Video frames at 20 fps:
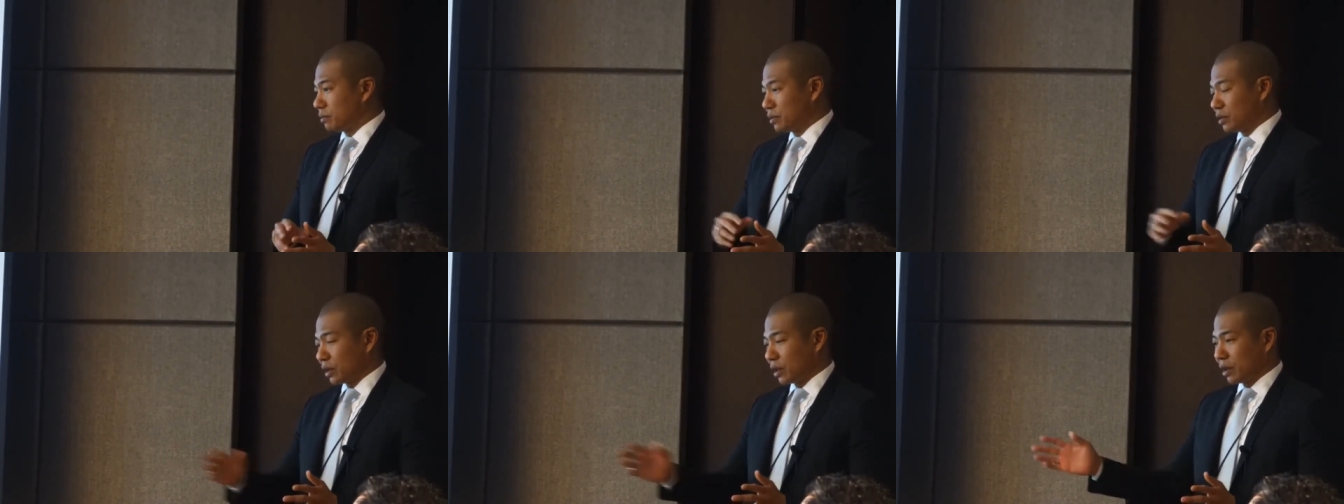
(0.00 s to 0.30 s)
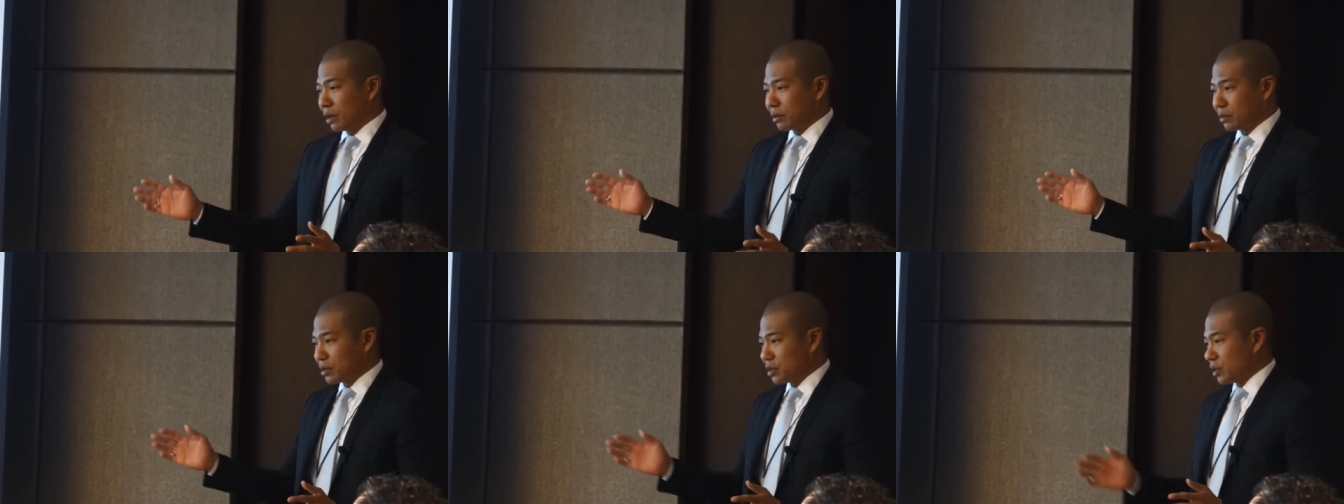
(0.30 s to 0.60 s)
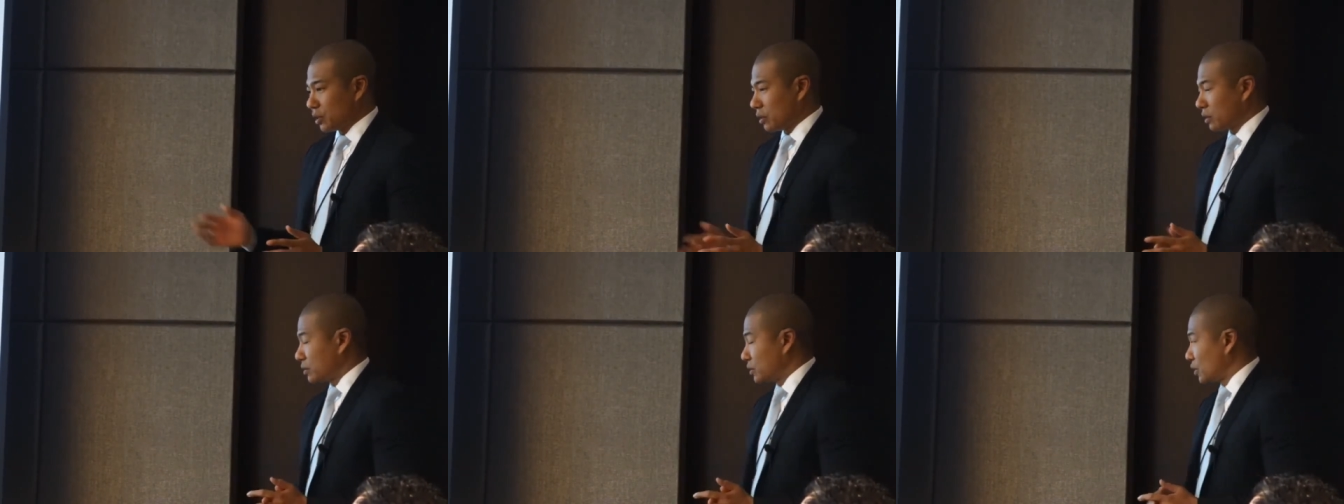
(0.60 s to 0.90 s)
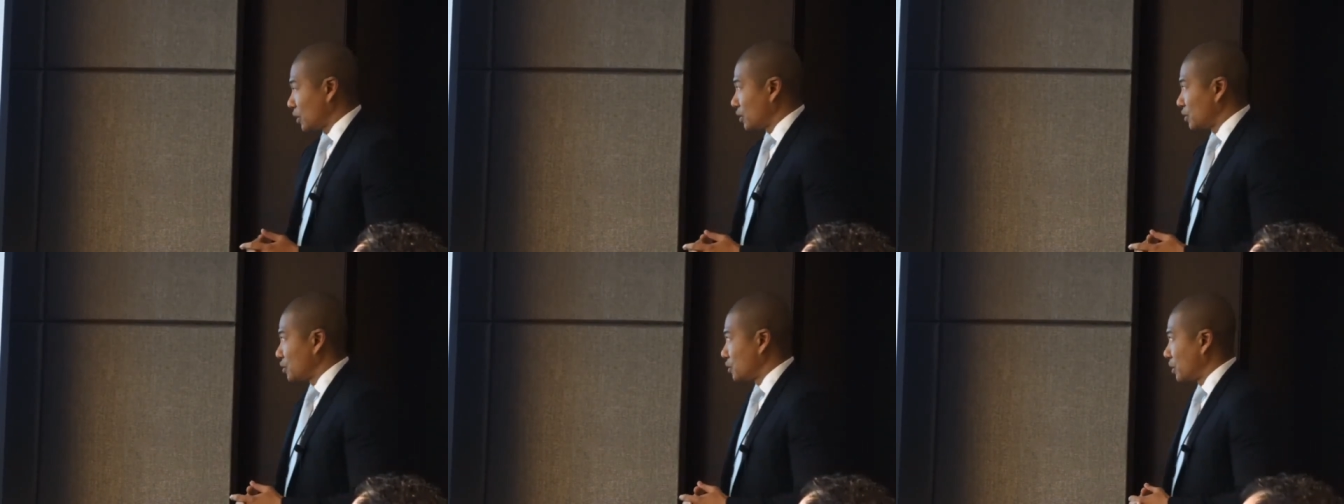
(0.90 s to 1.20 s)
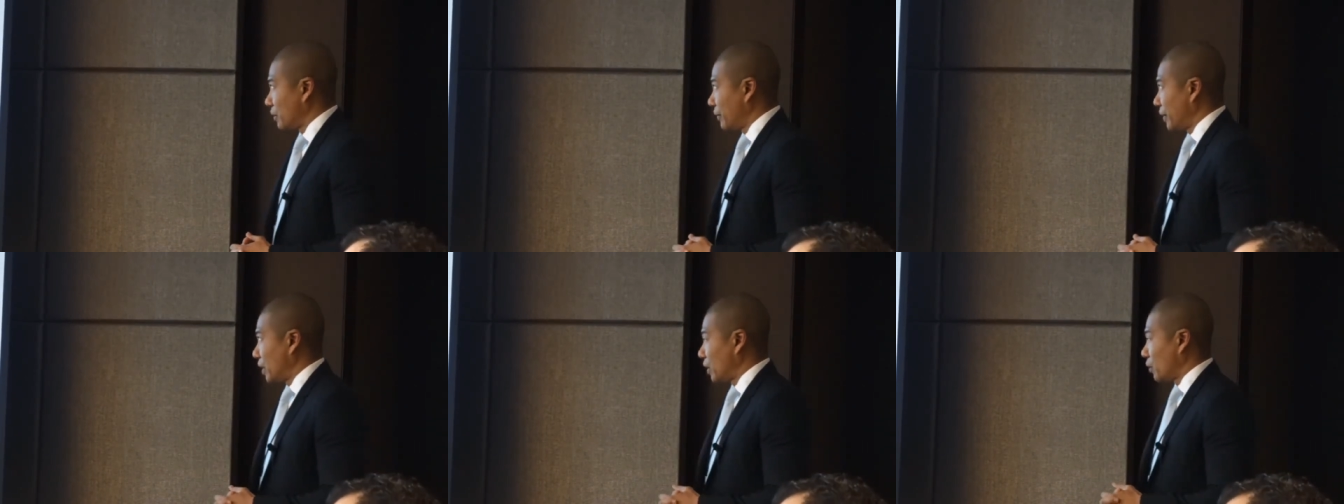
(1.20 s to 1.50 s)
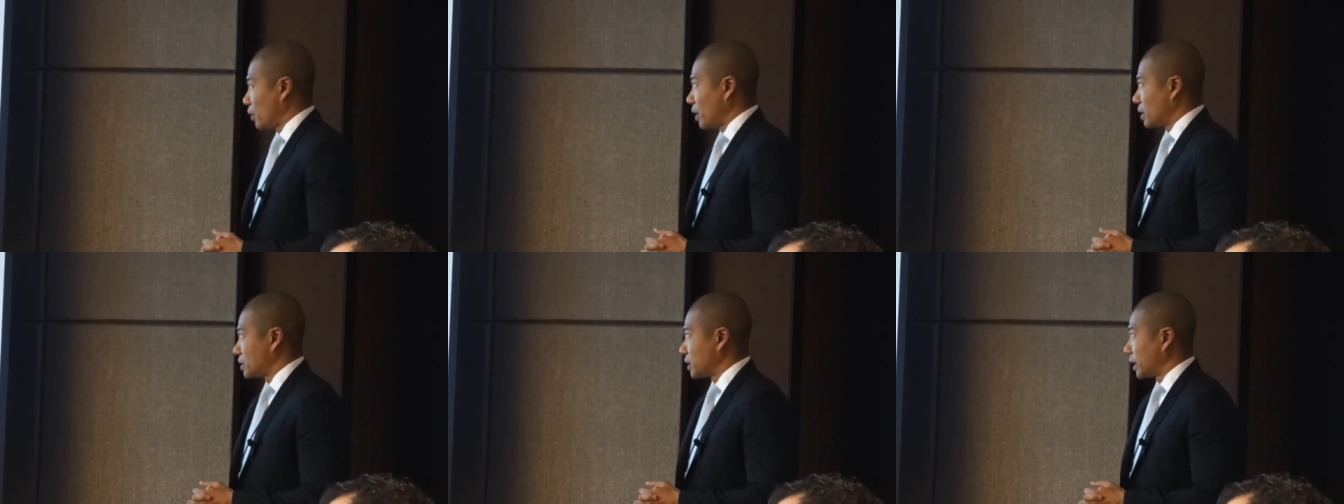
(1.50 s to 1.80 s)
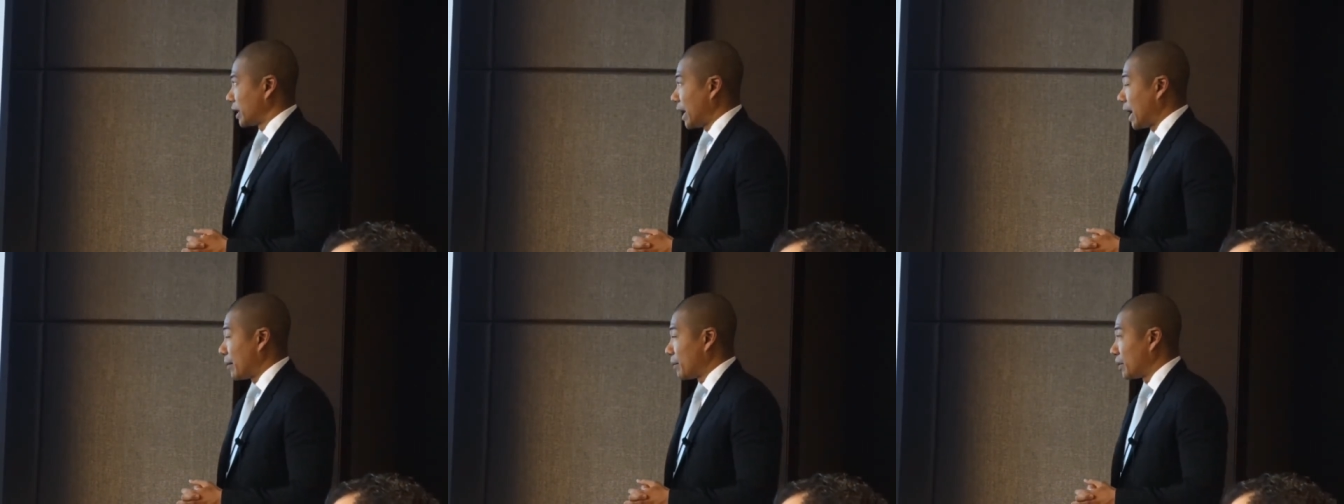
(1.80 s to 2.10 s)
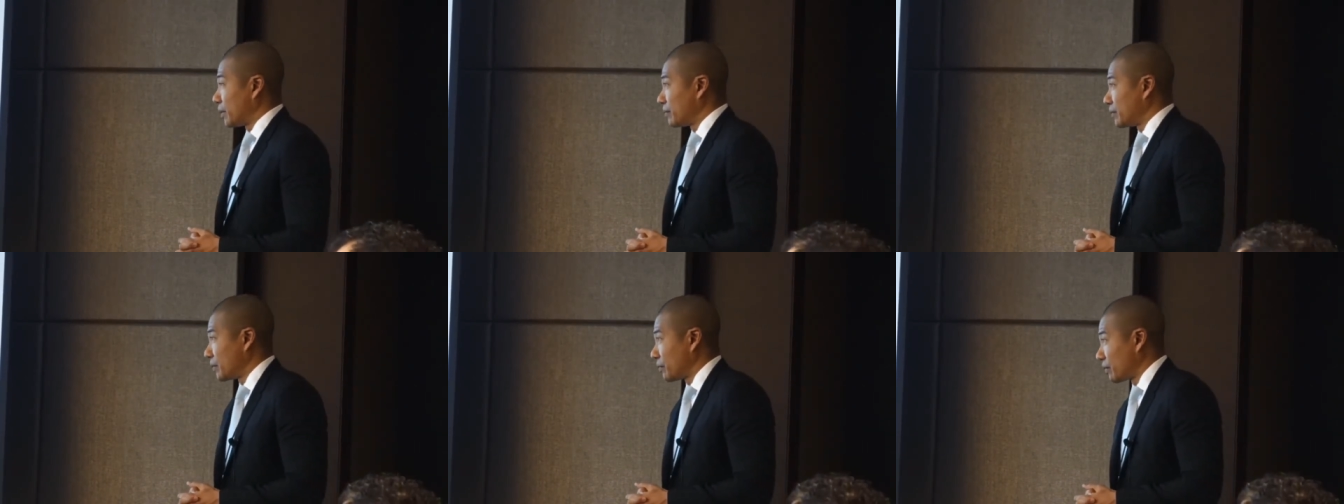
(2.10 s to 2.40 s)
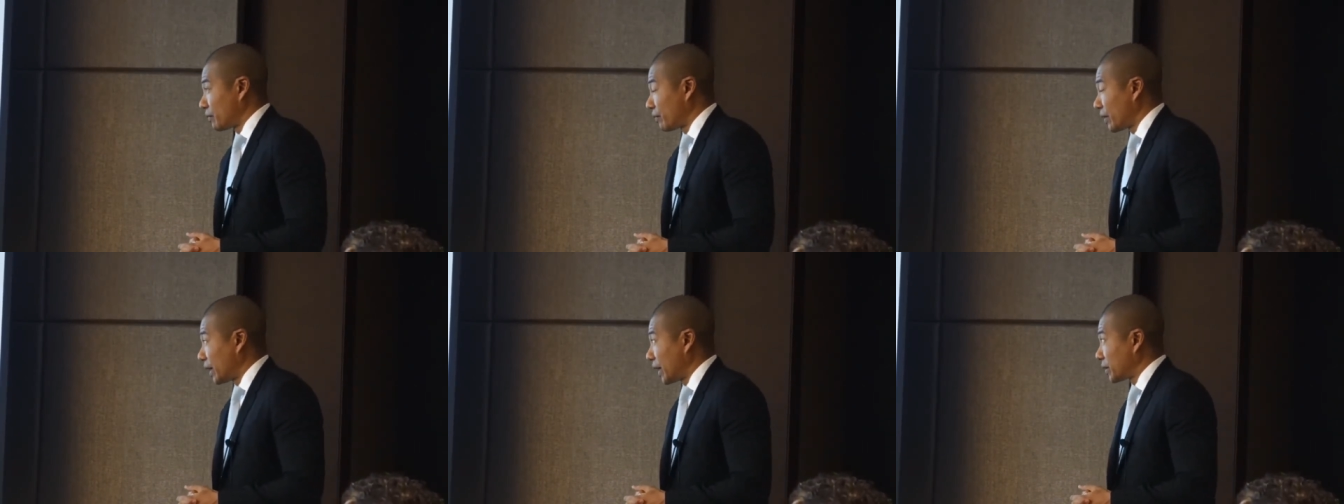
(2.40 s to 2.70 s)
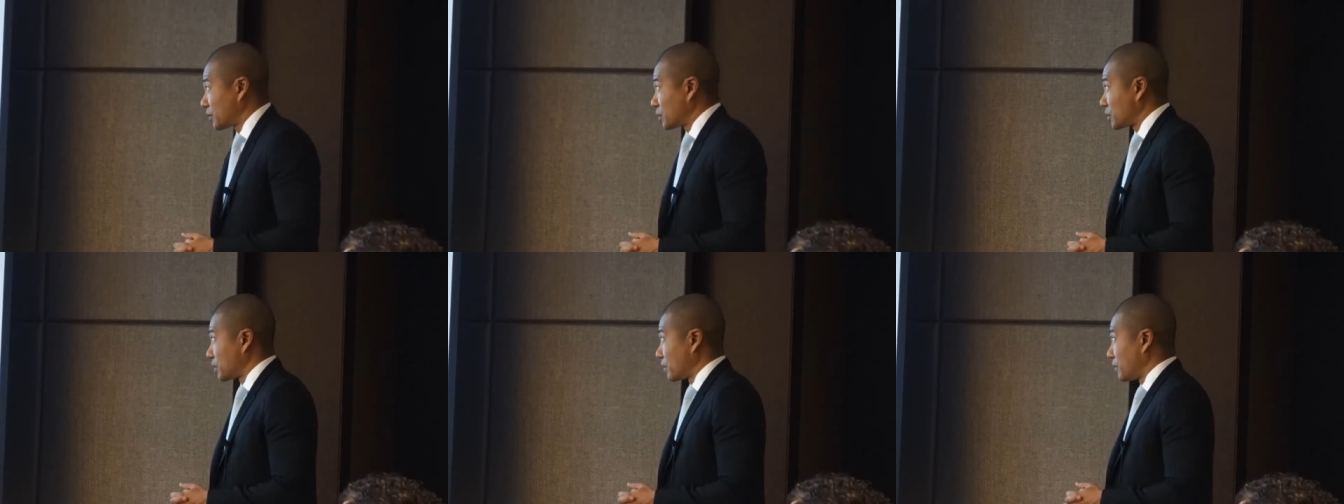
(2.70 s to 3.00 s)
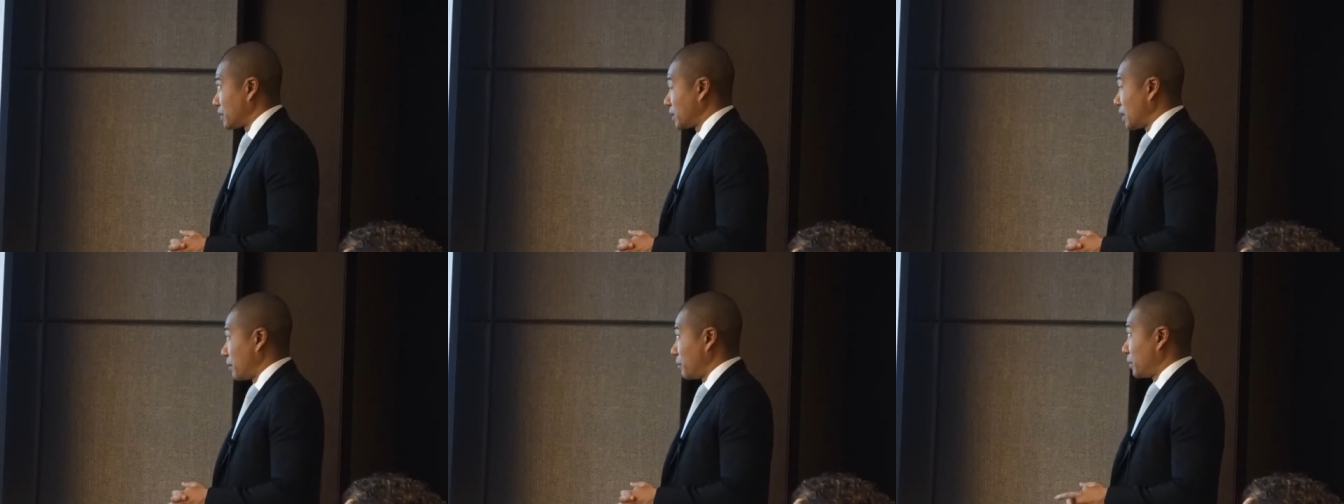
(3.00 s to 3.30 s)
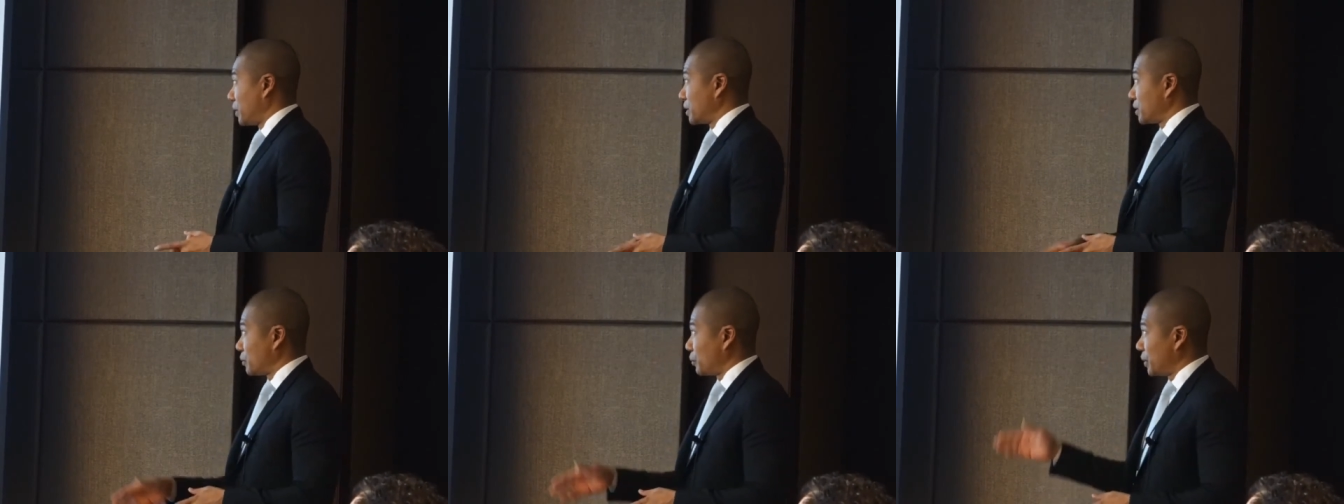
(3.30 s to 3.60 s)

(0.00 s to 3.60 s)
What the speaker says: took a survey across a gamut of different financial service companies,